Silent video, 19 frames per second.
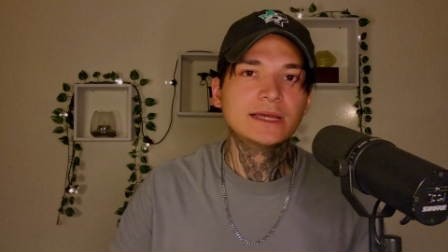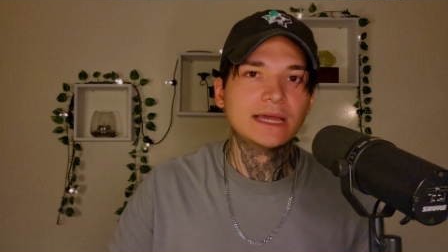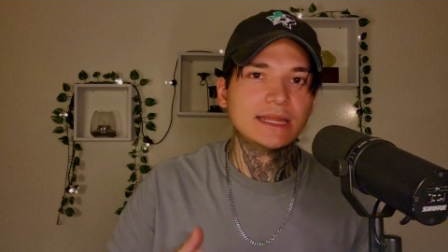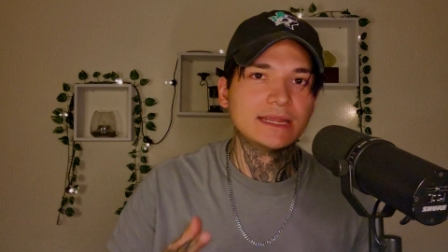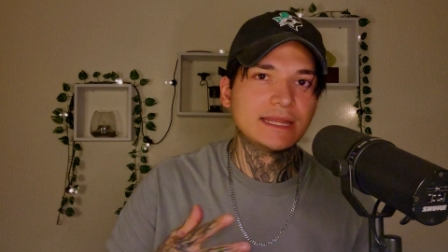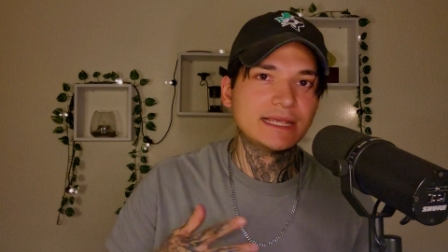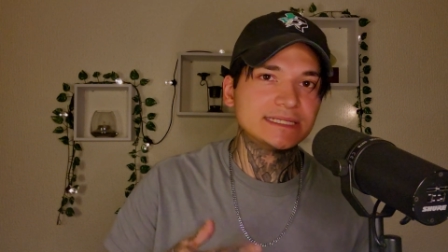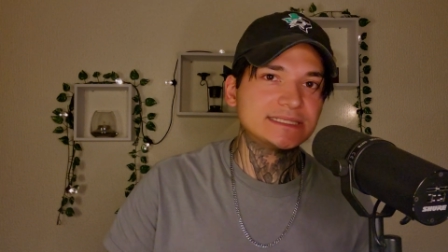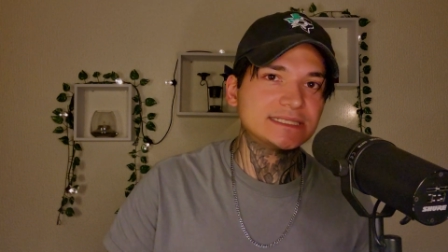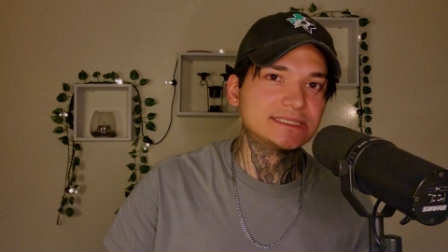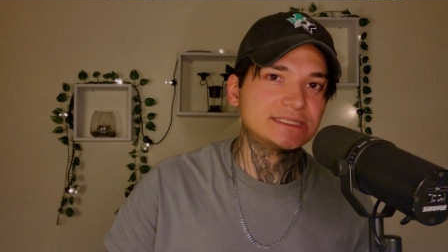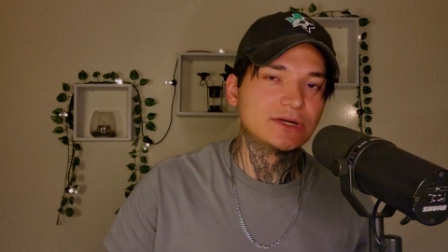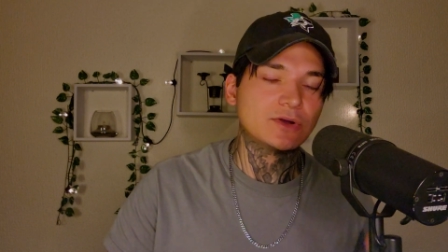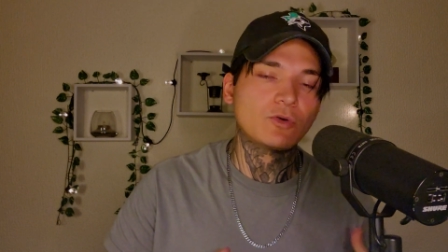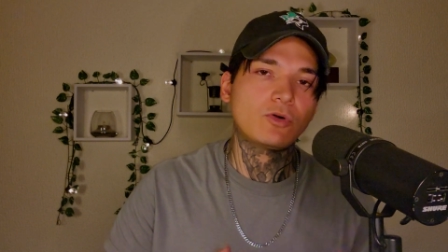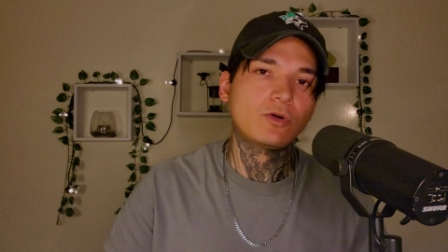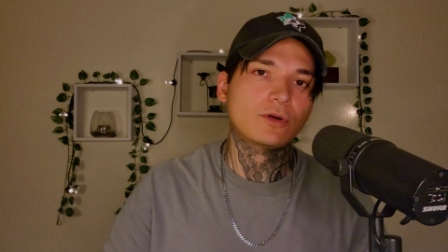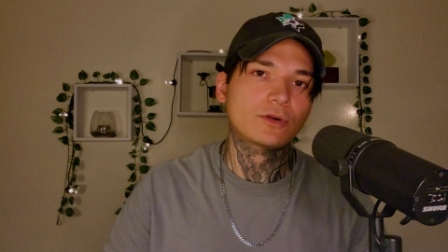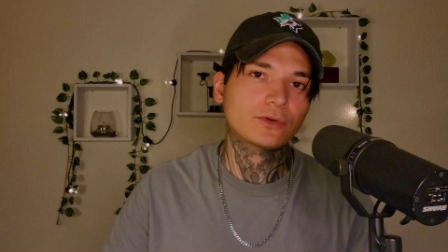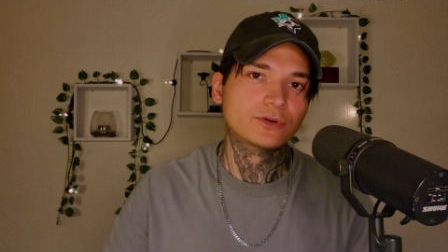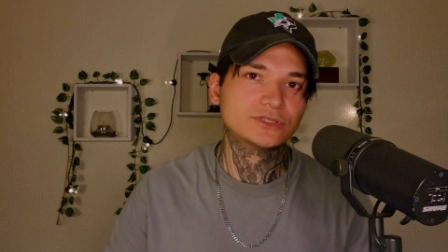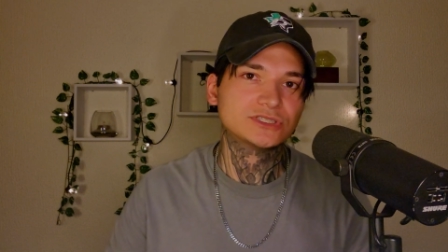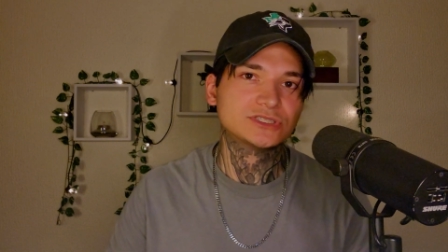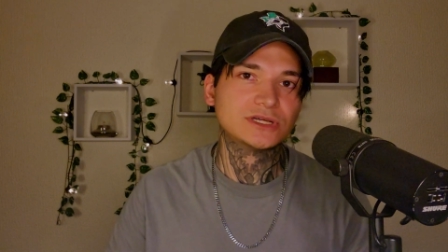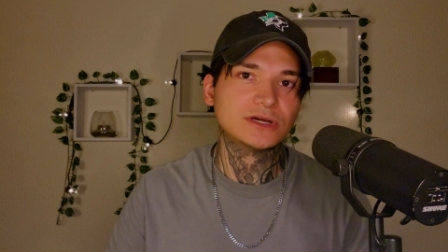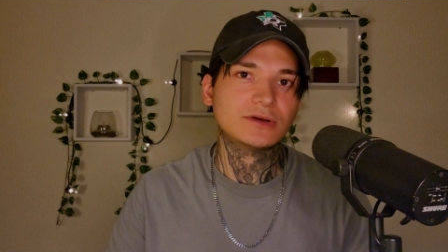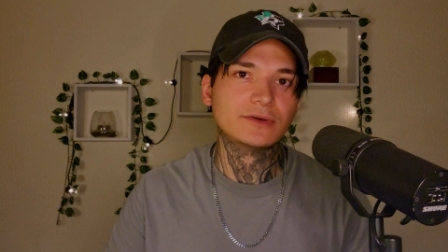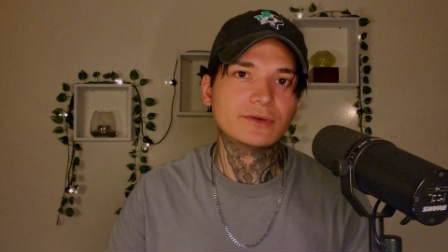And this is a
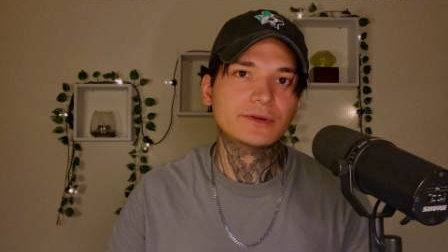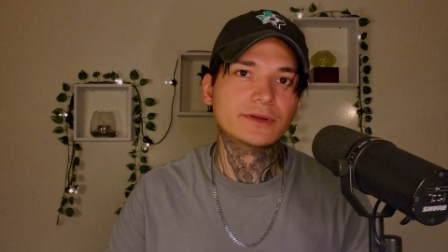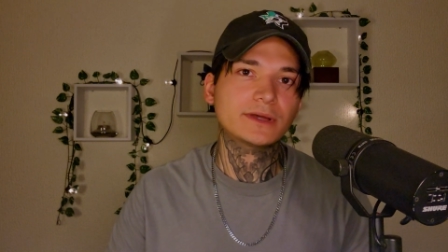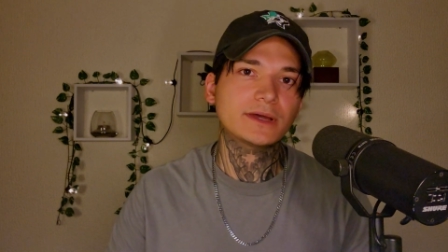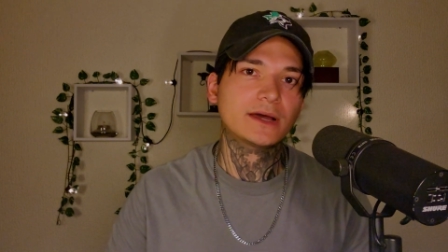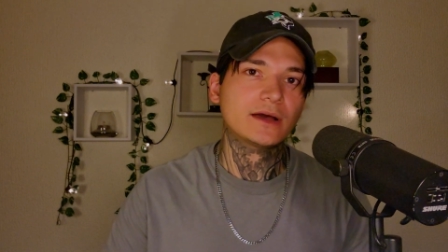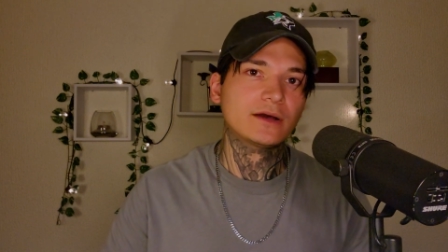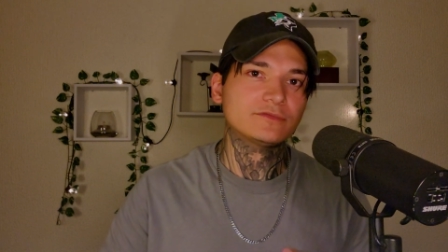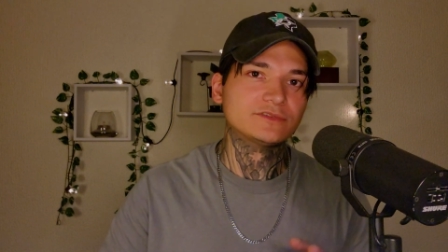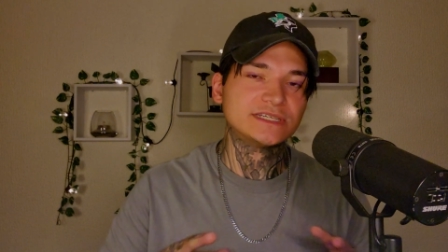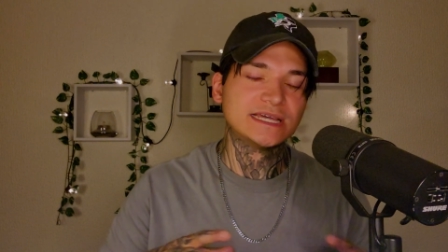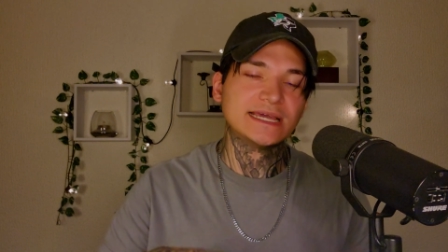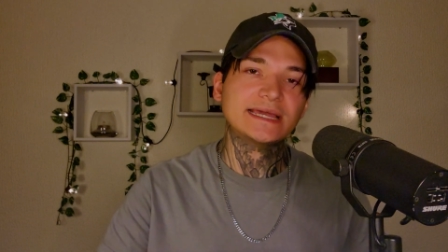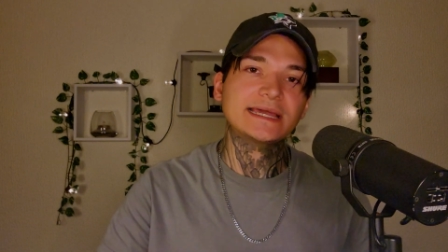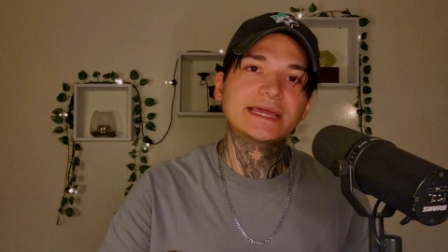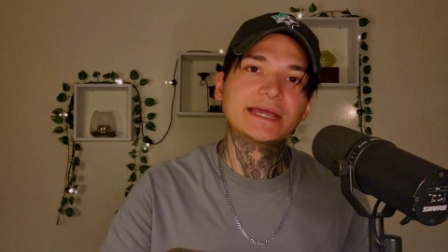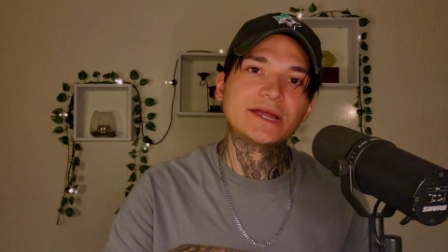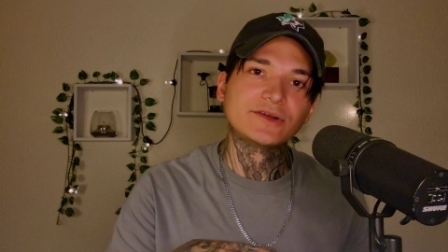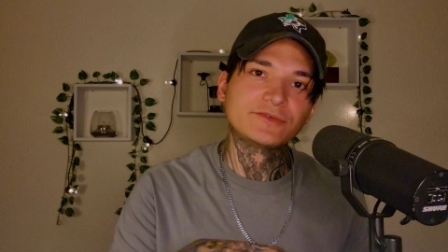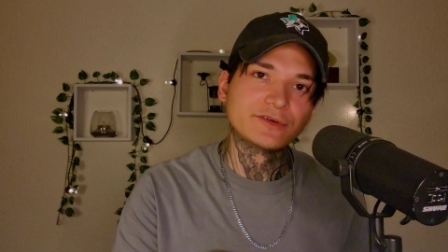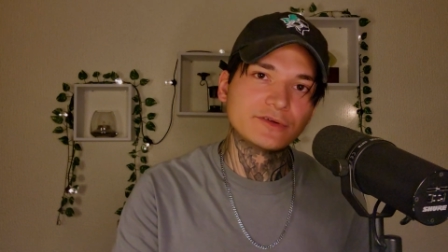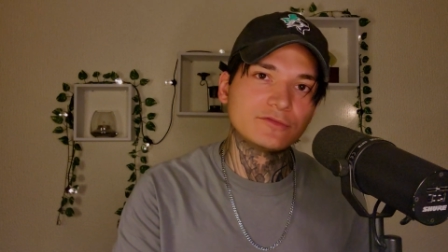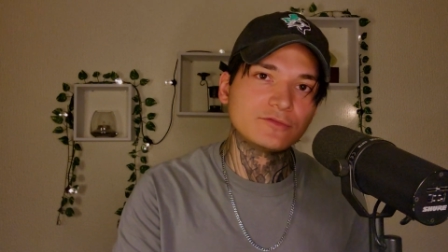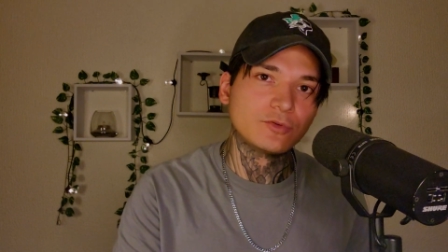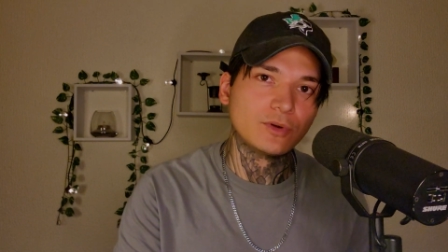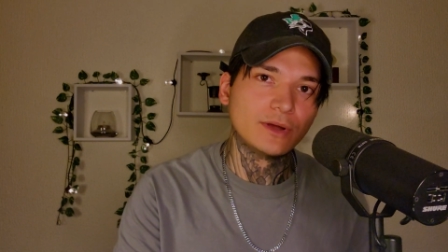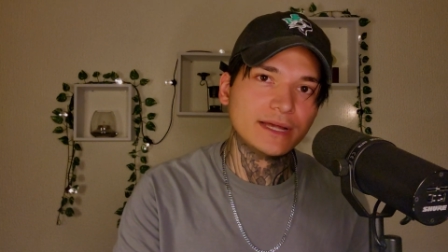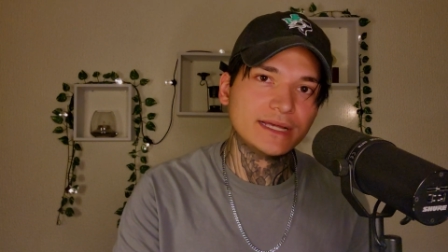cornerstone of taking care of your
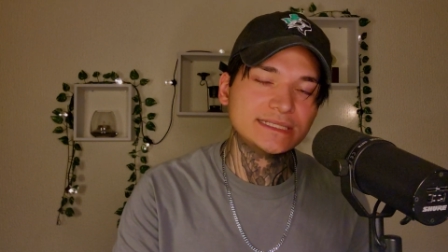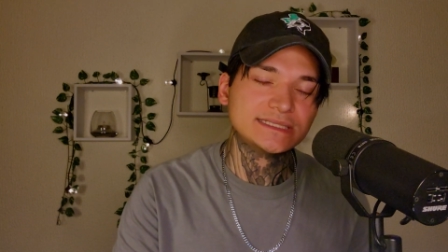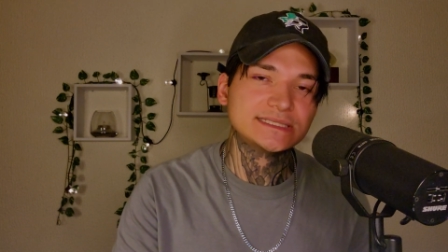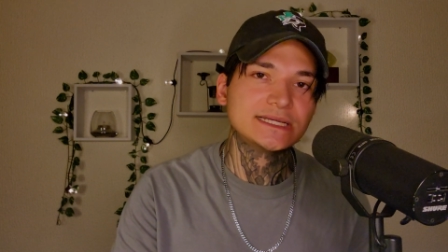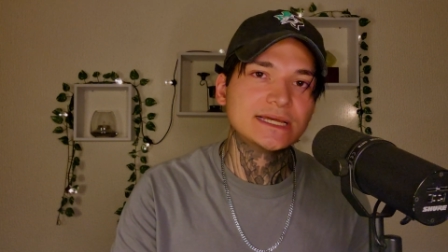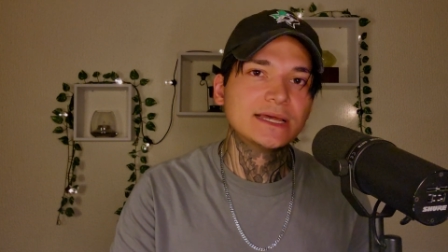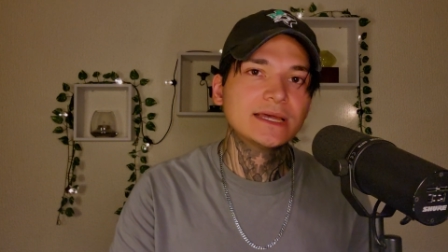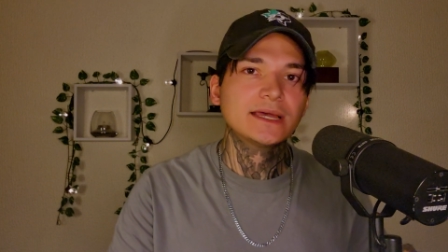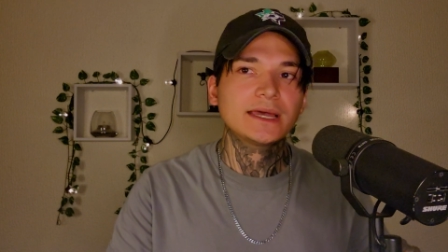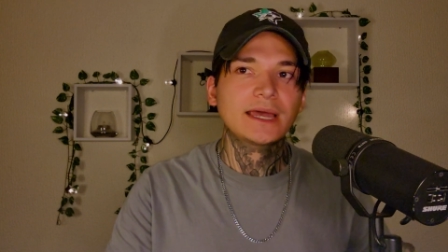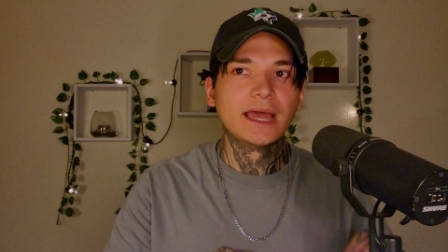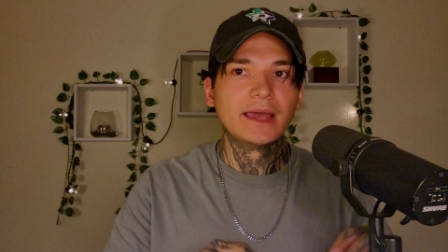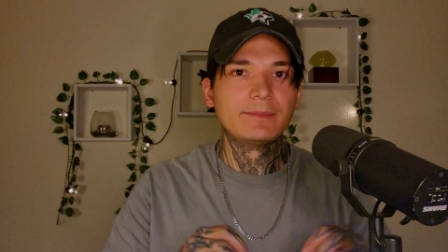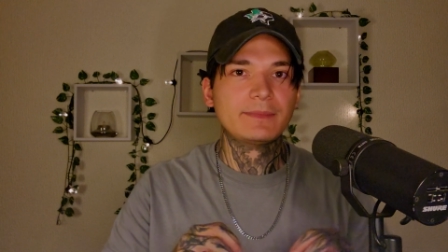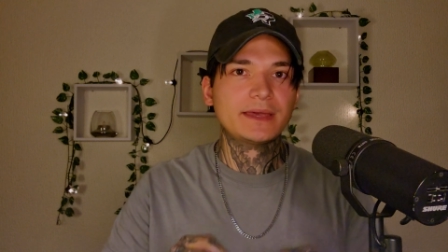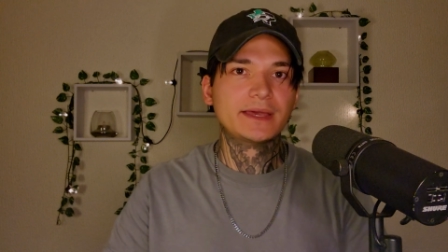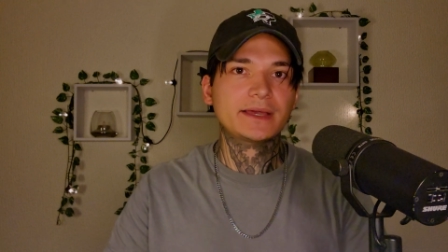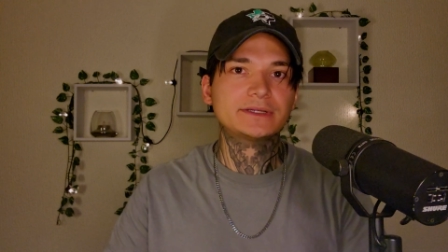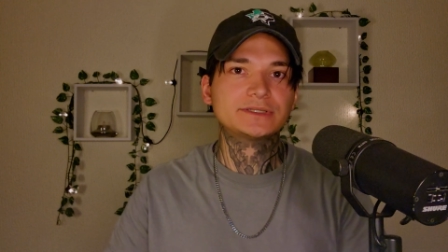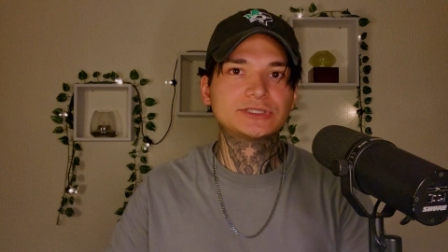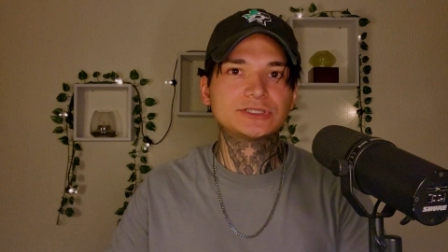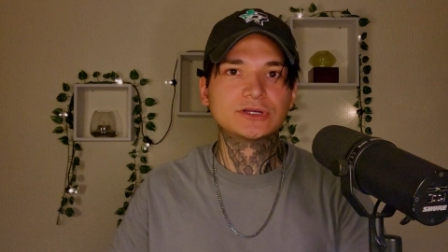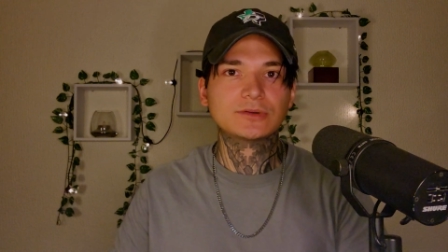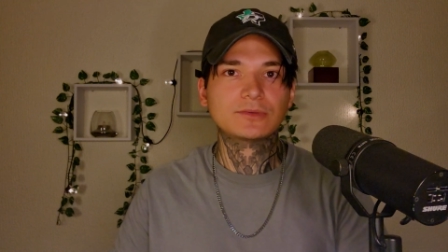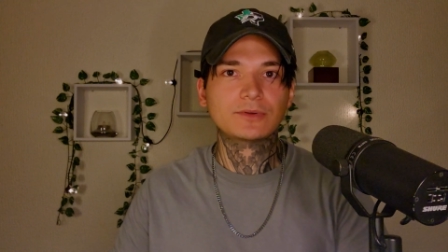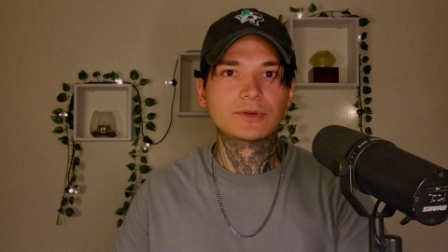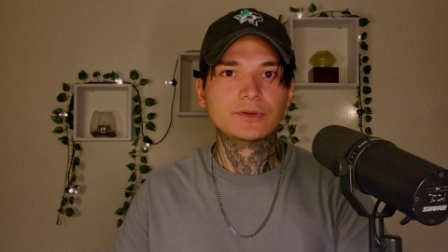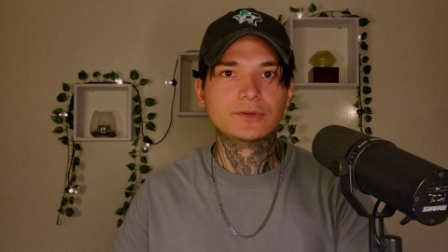voice and making
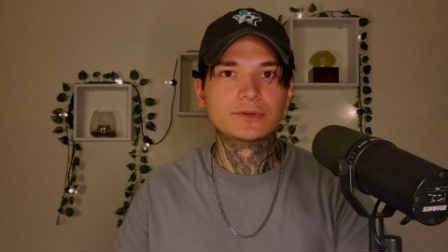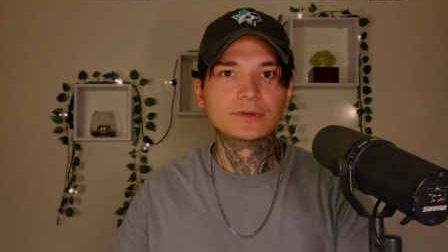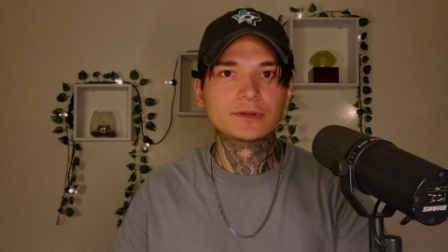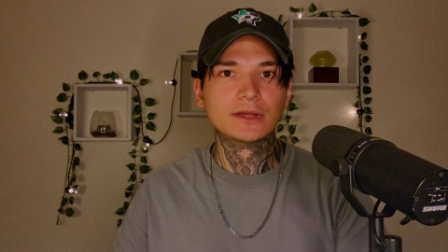sure we're